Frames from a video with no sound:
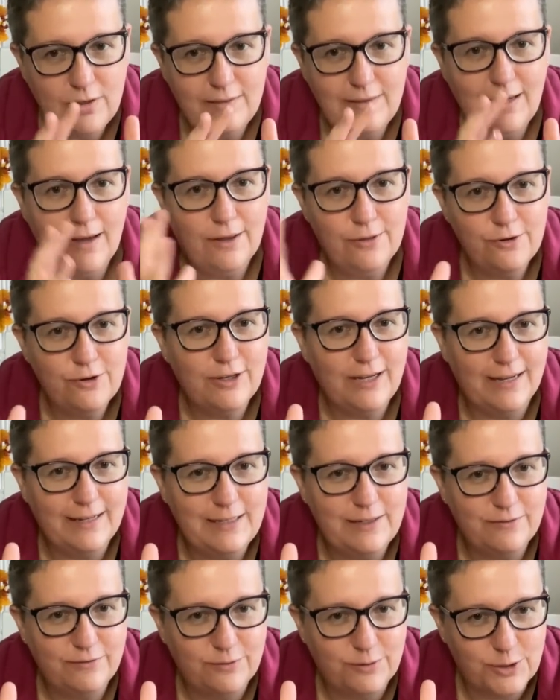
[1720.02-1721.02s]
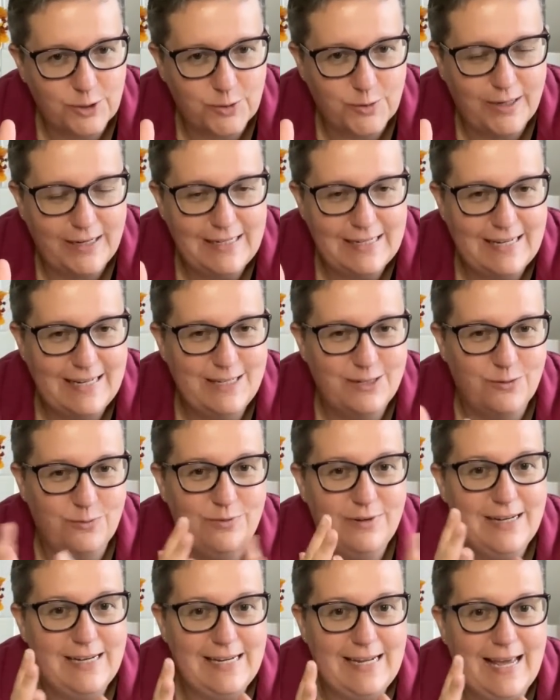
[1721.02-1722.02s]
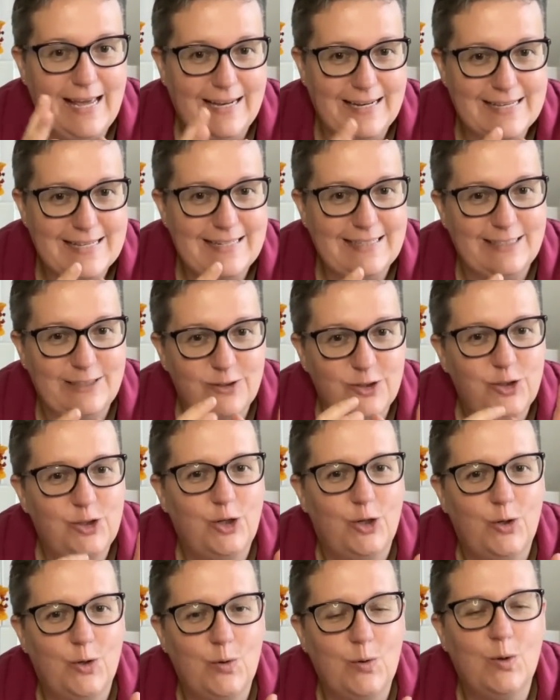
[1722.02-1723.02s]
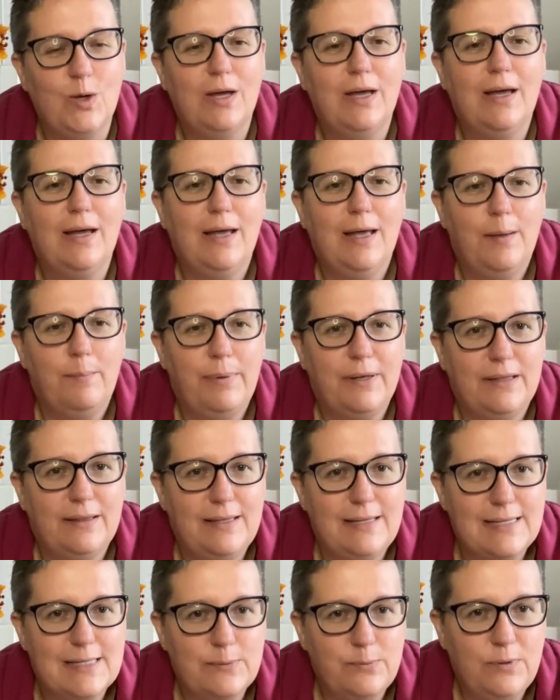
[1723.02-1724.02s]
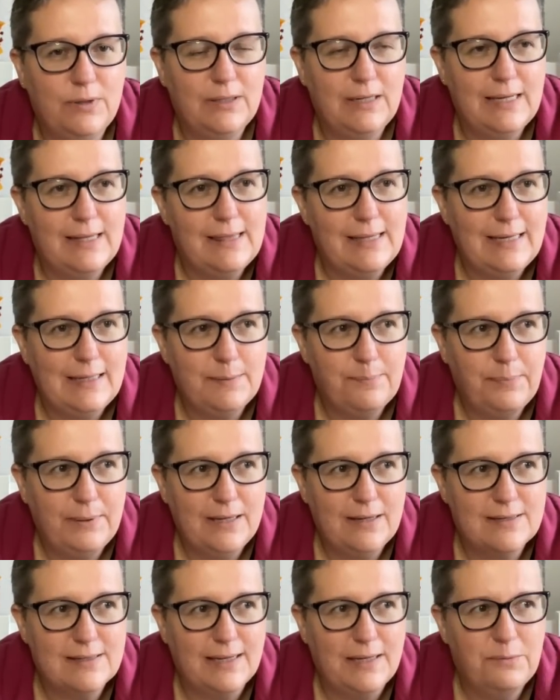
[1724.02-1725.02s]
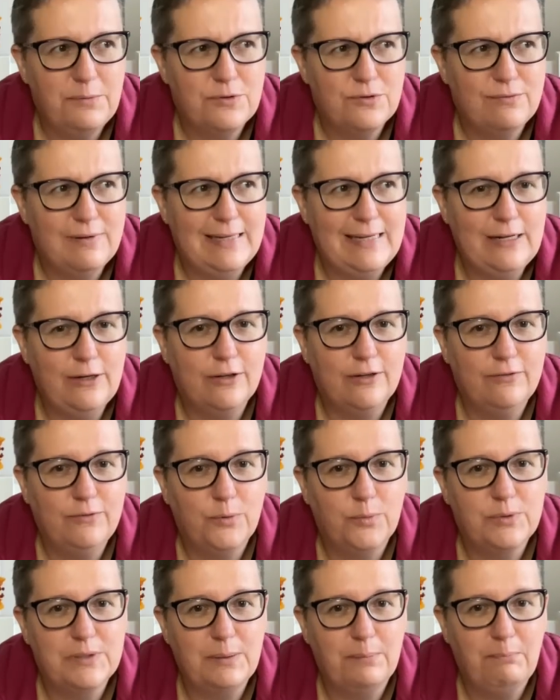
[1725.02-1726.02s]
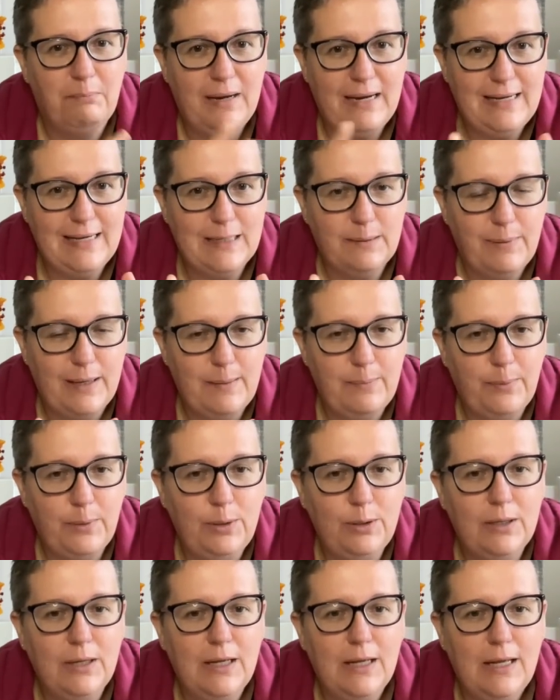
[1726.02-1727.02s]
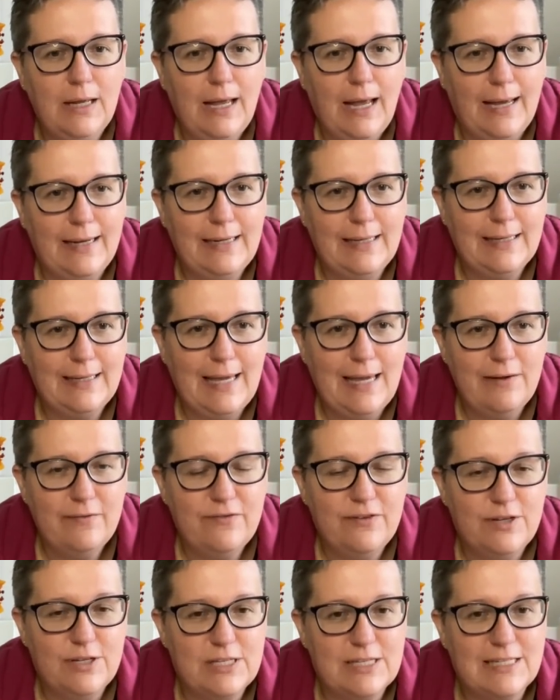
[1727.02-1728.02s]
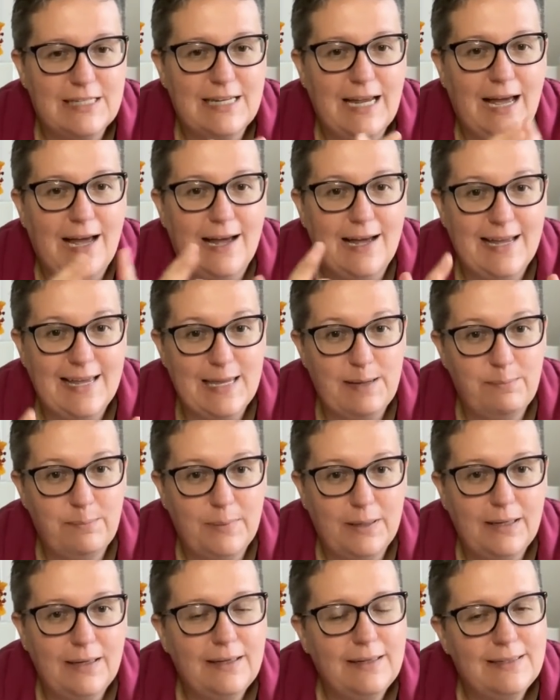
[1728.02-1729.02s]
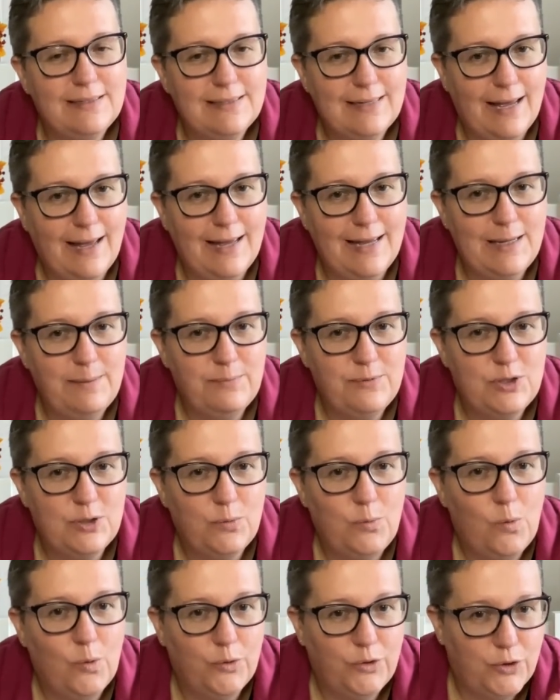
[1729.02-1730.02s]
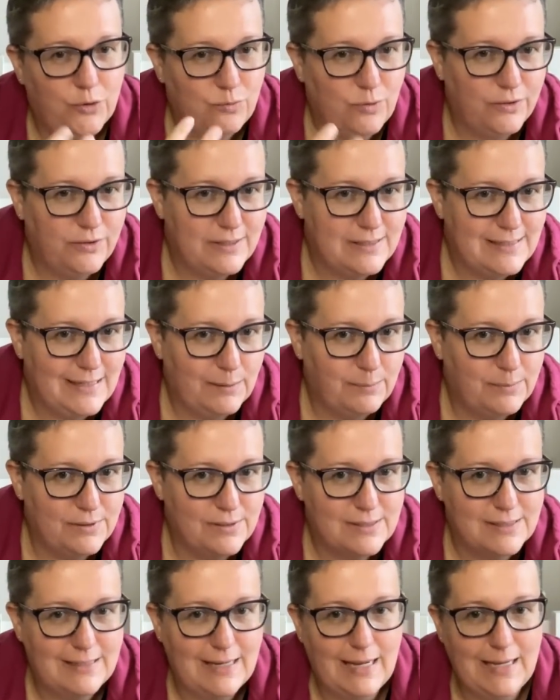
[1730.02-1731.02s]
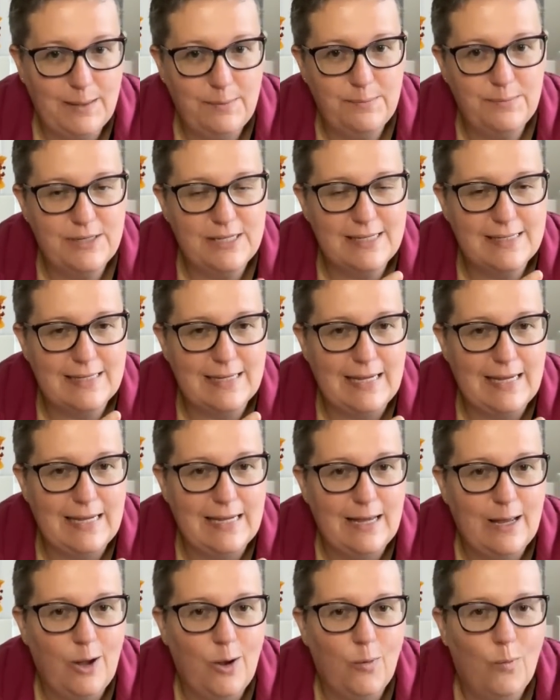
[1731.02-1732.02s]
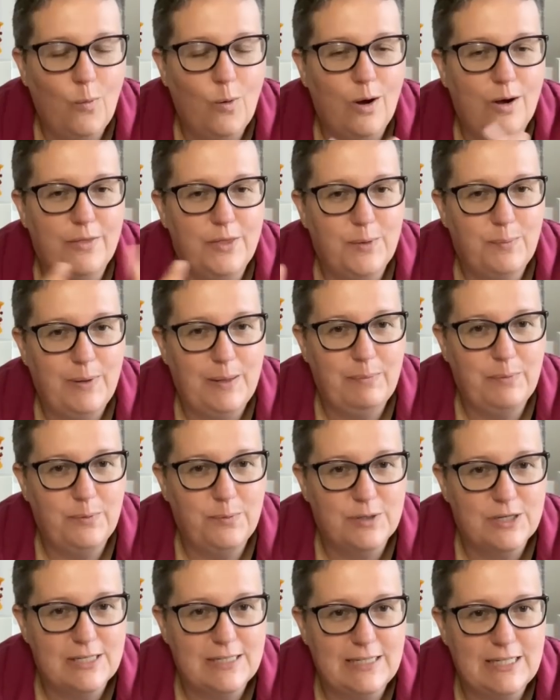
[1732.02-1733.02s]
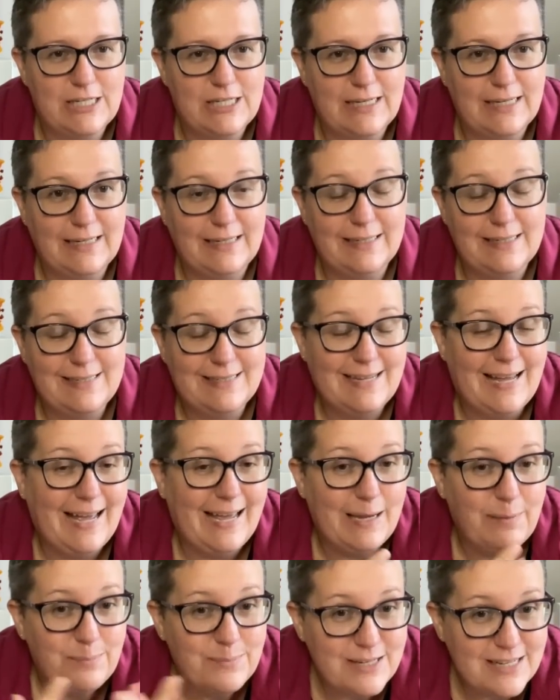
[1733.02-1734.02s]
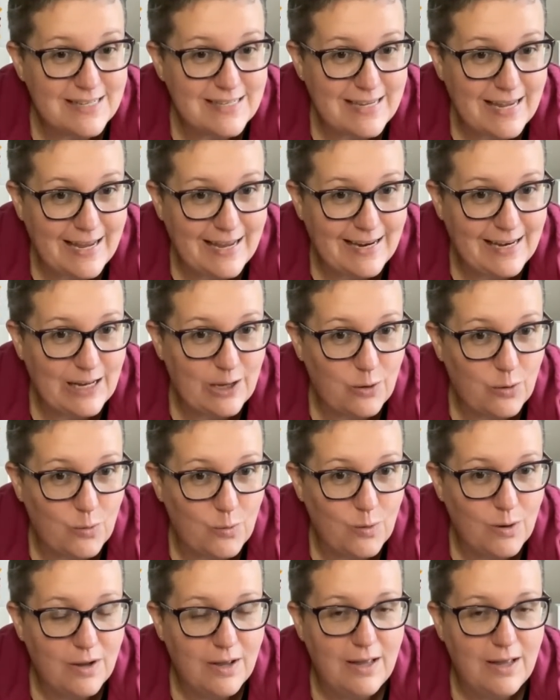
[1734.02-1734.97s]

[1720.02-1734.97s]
other kind of retreat is really excellent too, but this one, I think, because I was really looking forward to meeting people, and it gave us time to wander around the tables, time to see what other people were stitching, time to say hello,